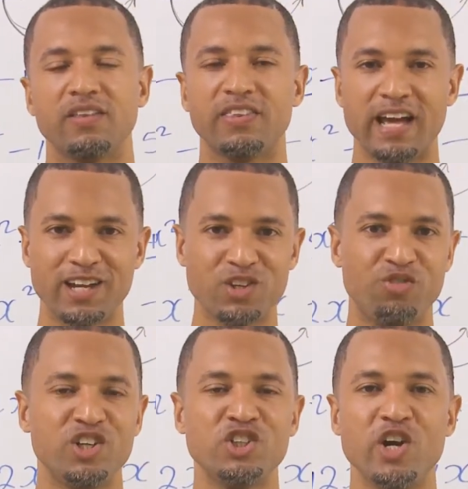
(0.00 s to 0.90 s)
Thank you
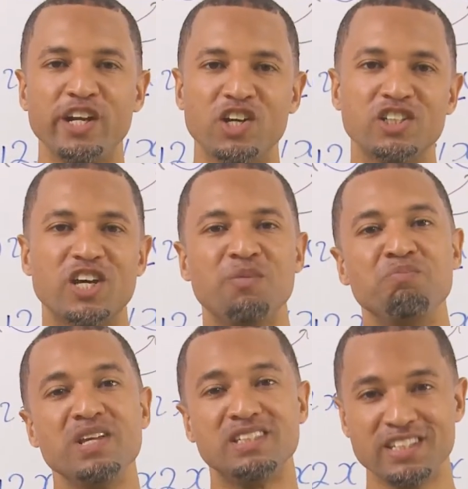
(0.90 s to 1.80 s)
for joining us
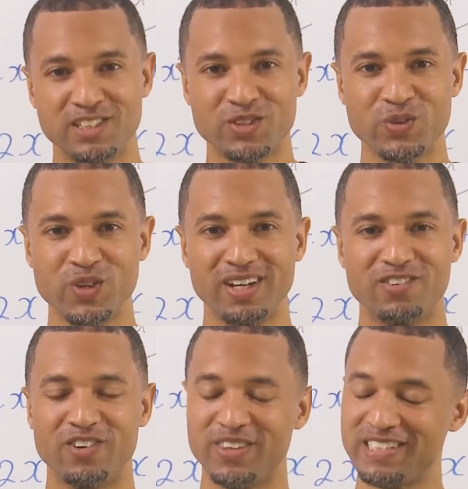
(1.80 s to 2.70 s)
on Business School
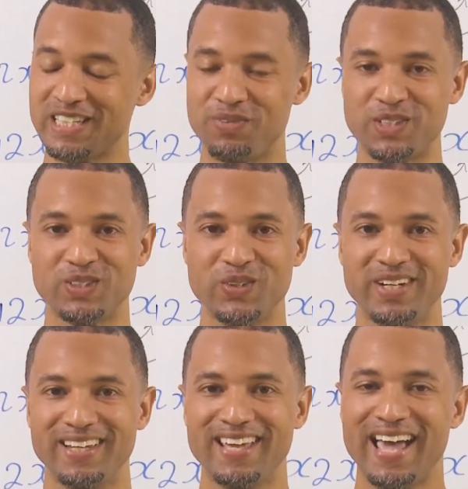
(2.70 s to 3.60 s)
for this
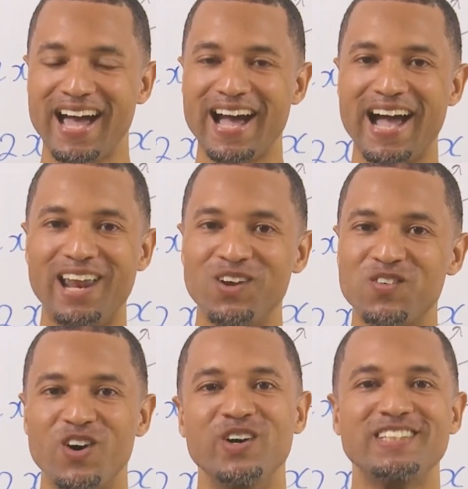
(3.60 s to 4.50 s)
episode. I
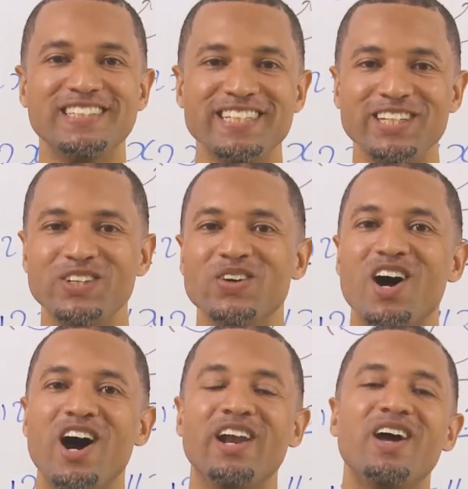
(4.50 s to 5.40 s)
look forward to seeing you
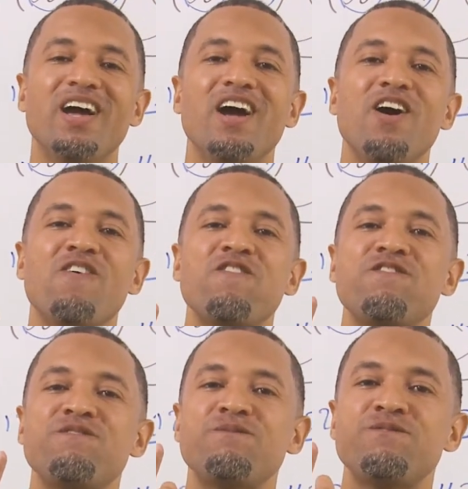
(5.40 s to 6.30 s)
on
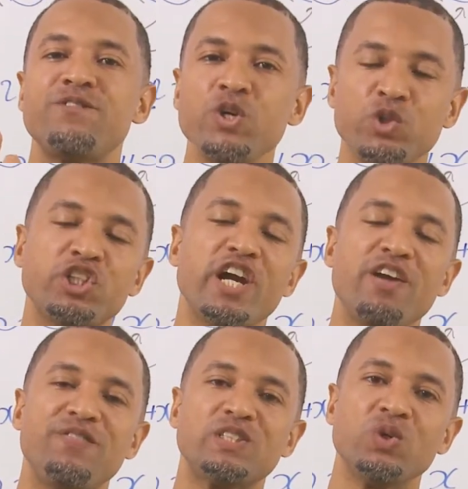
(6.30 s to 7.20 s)
future
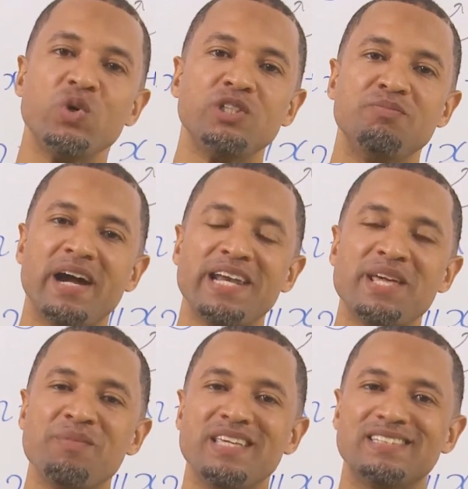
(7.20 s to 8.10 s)
episodes. My
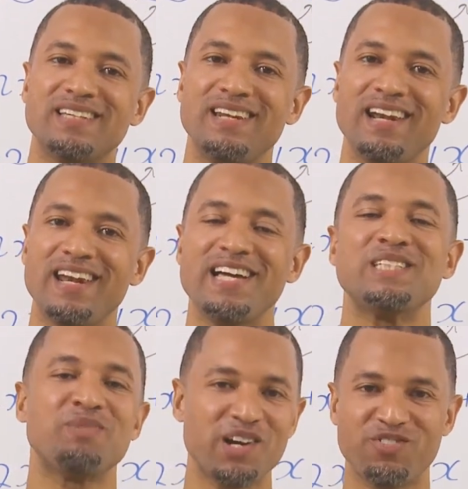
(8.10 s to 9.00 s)
name is
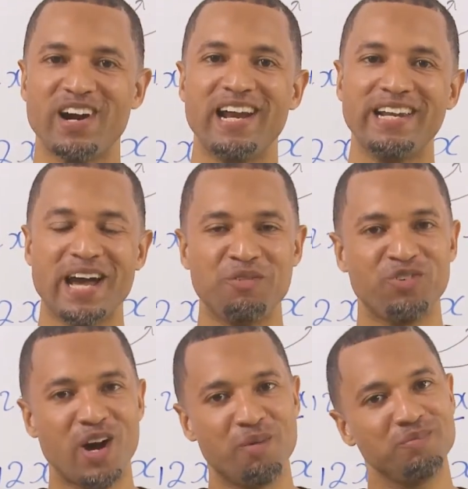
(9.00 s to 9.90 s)
Lance McFarlane, I'm
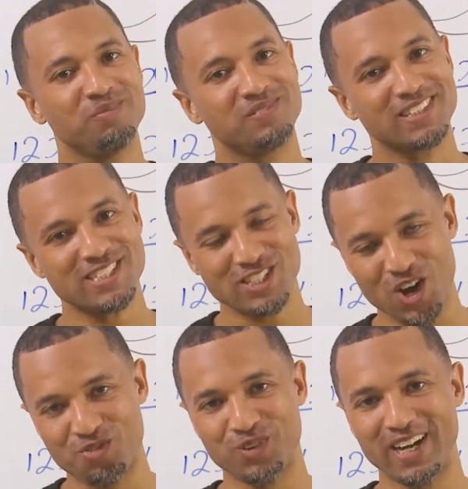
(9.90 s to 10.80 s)
from
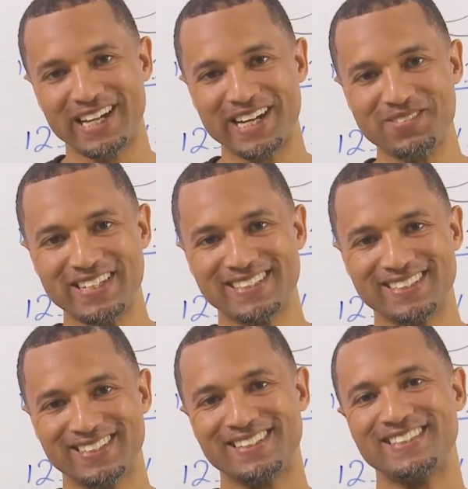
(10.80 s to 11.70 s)
Sophomore
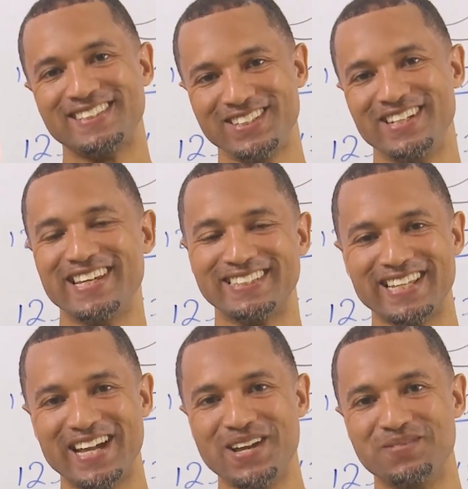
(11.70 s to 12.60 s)
Academics. See you next
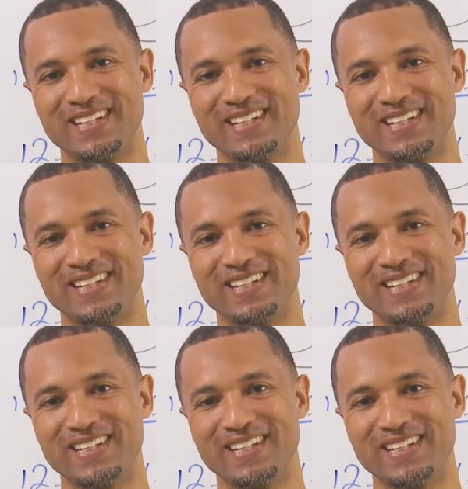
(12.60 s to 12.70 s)
time.